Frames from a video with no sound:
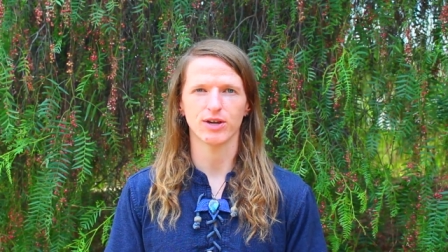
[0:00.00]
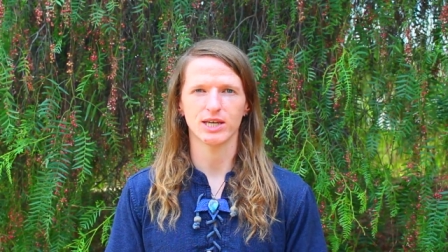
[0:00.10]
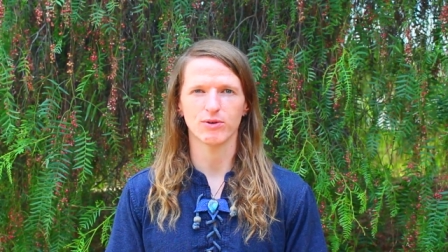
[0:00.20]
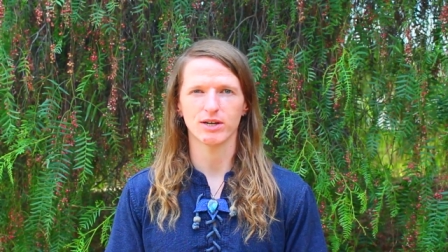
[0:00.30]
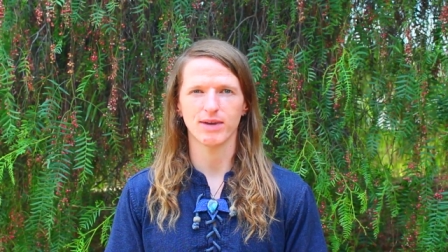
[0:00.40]
And
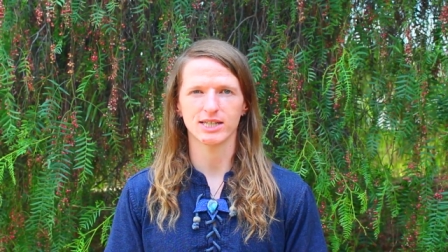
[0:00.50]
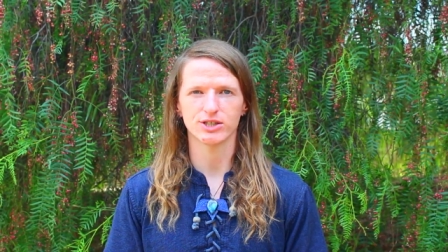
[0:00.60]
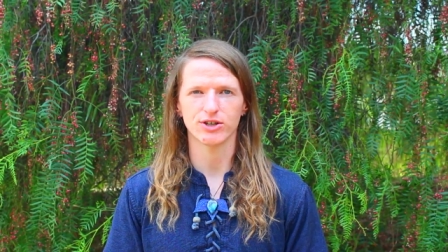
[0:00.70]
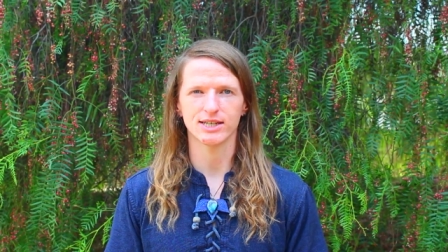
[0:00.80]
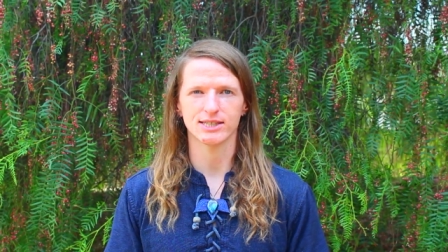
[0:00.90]
you want to make
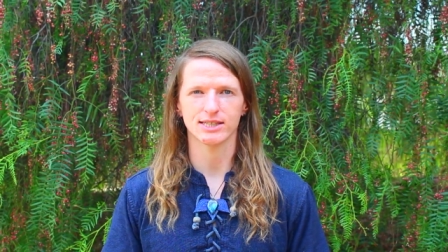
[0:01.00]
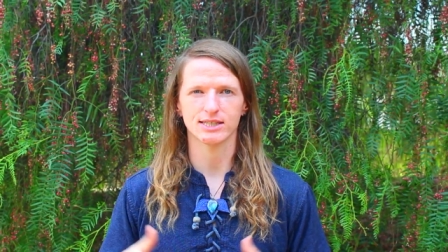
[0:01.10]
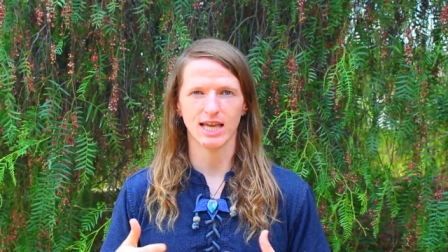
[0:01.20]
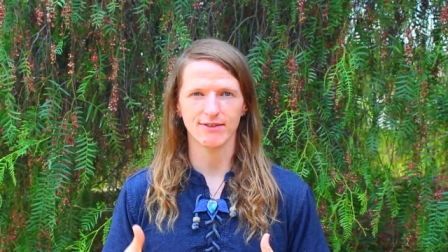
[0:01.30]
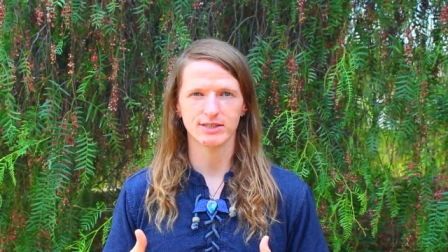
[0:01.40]
sure it is a
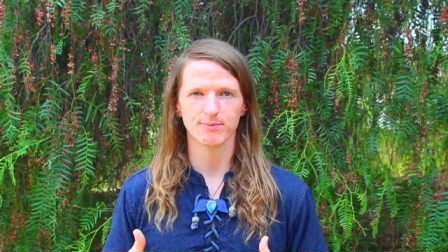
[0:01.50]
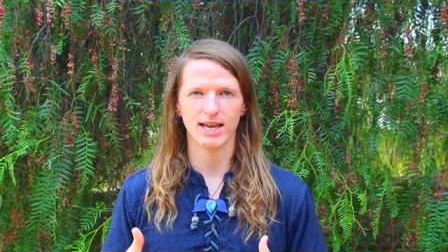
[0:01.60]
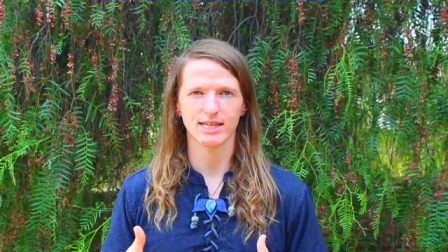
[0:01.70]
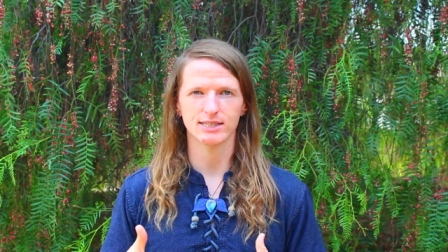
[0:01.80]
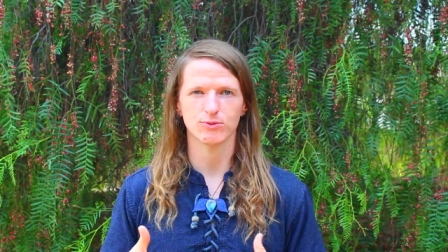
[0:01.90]
safe
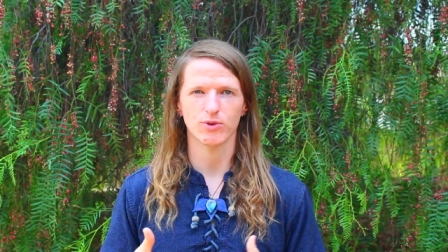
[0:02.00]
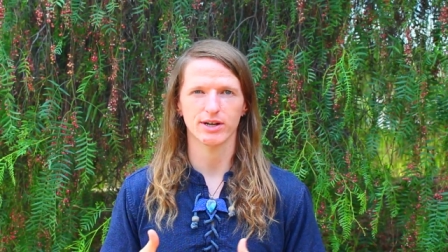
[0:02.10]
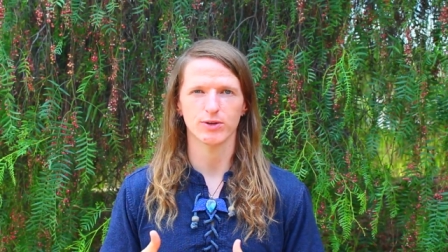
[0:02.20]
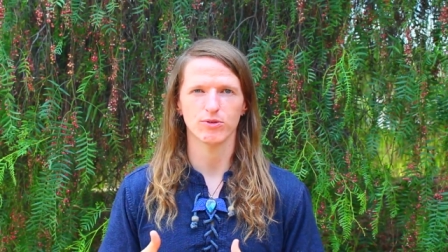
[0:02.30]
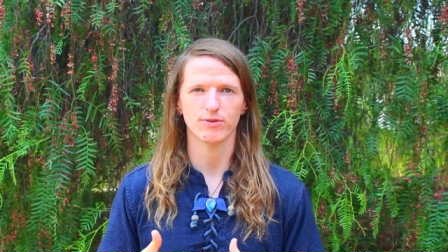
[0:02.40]
space where
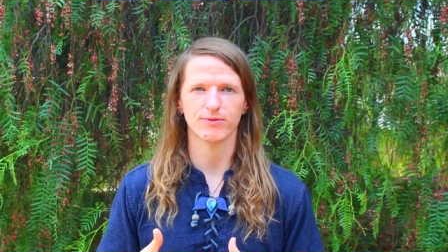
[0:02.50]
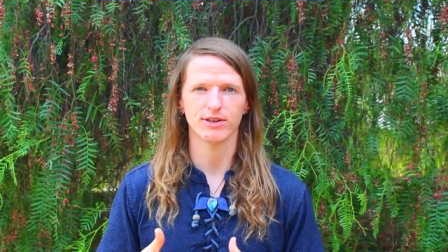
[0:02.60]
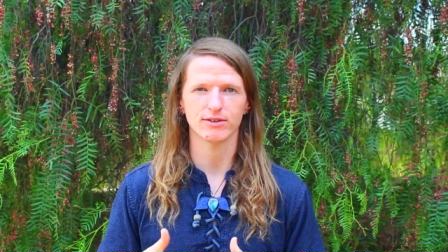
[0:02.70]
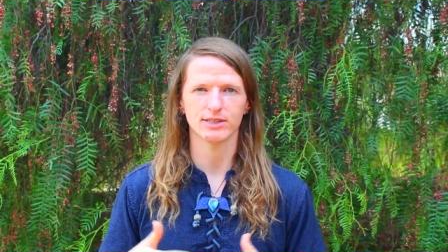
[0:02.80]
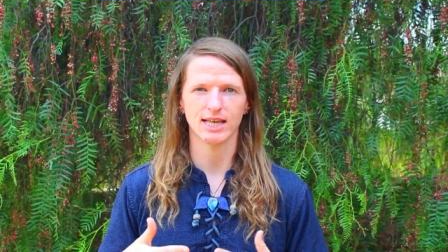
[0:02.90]
you will
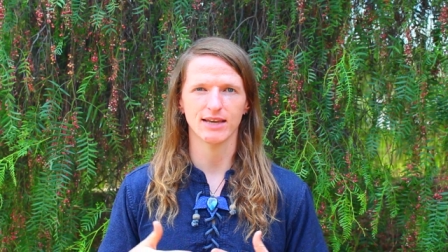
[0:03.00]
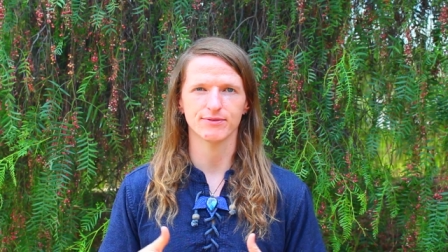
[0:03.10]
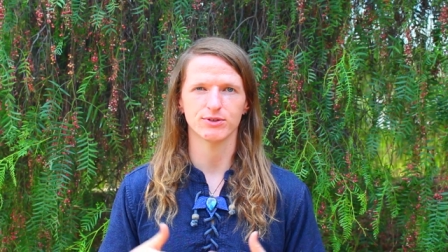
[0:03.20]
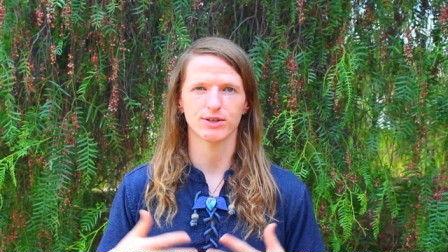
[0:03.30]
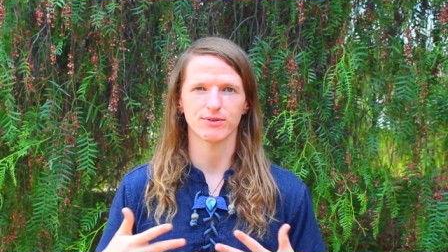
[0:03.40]
feel safe
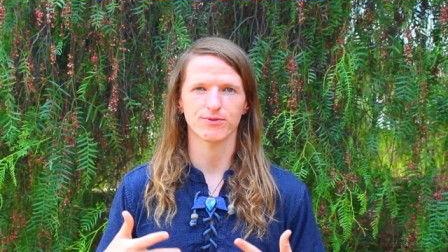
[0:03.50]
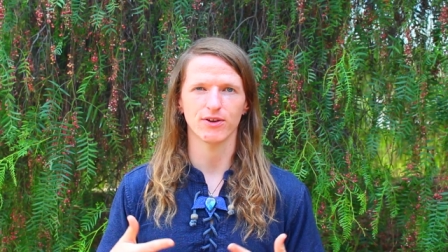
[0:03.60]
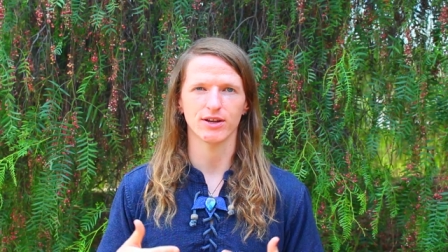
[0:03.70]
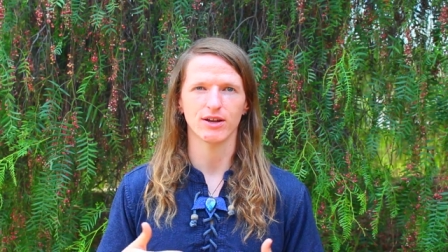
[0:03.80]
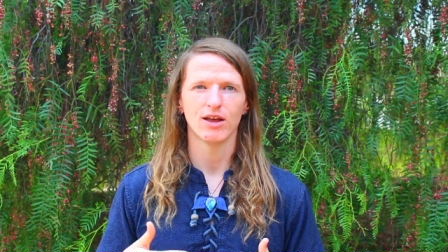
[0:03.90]
to
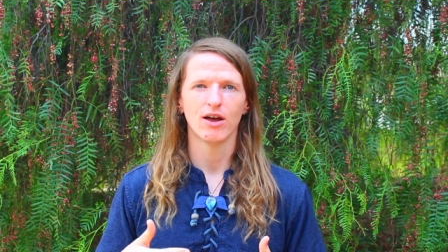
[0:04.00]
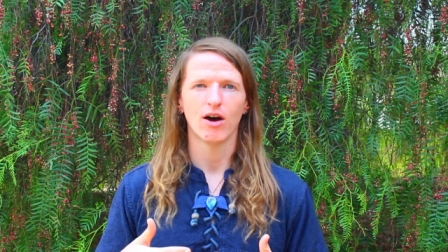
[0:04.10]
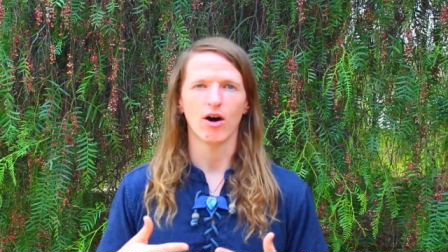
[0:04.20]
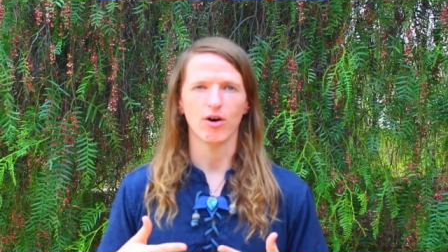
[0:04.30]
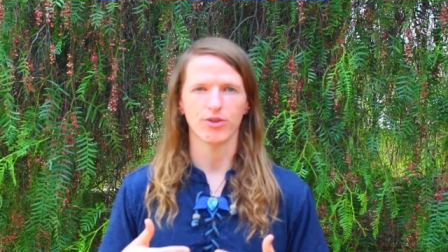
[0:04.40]
confront
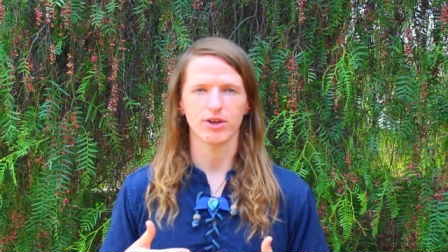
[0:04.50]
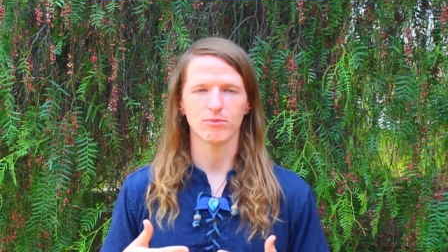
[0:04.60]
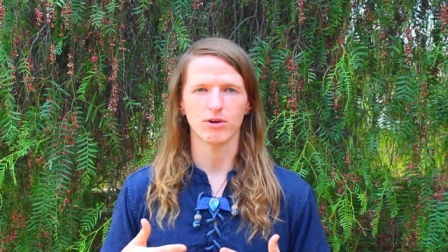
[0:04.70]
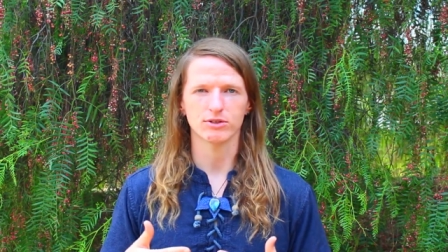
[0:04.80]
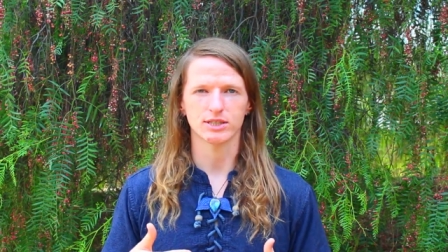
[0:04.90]
all the
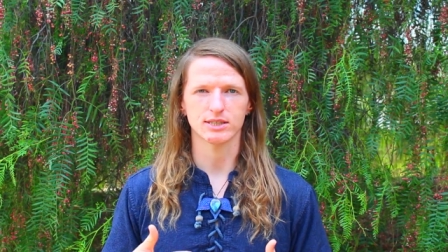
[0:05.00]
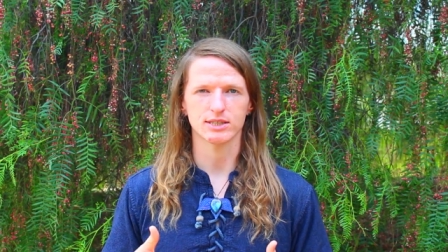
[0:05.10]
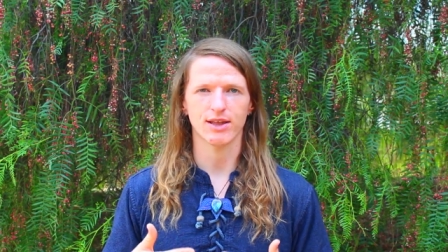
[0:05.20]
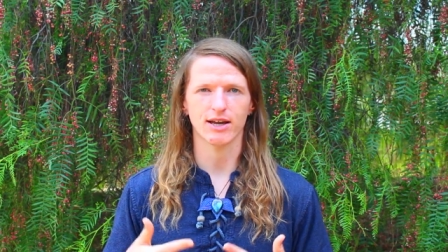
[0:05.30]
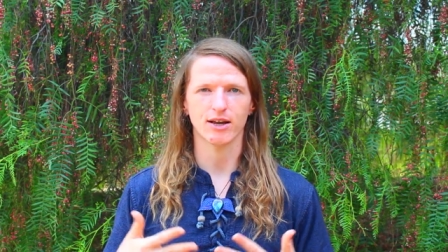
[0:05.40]

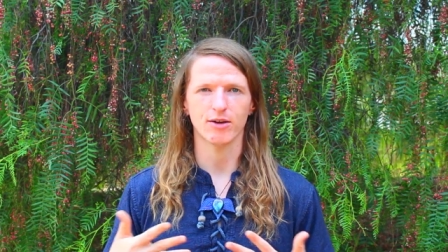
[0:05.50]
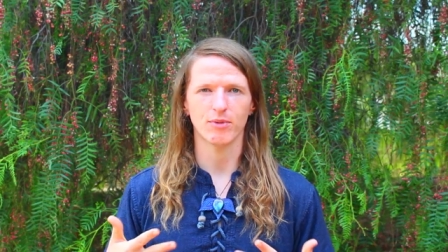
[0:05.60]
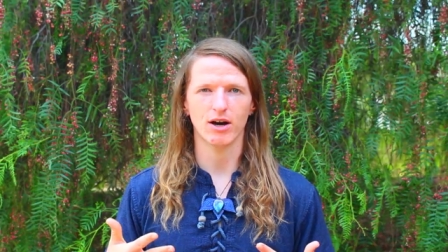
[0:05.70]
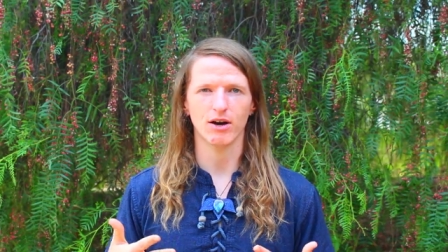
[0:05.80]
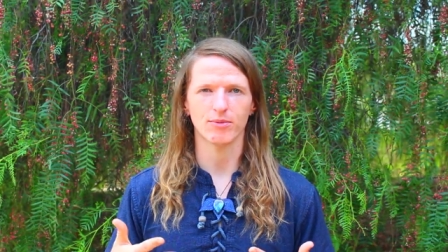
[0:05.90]
emotions that come
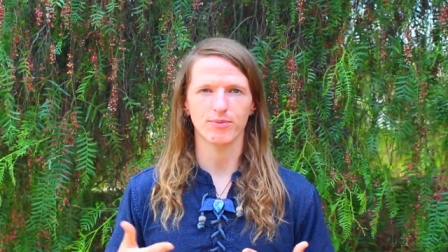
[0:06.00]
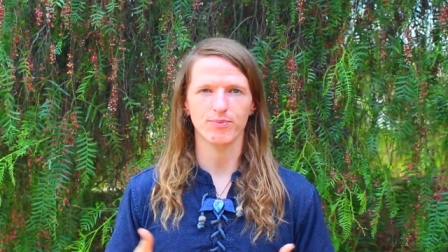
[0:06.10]
up.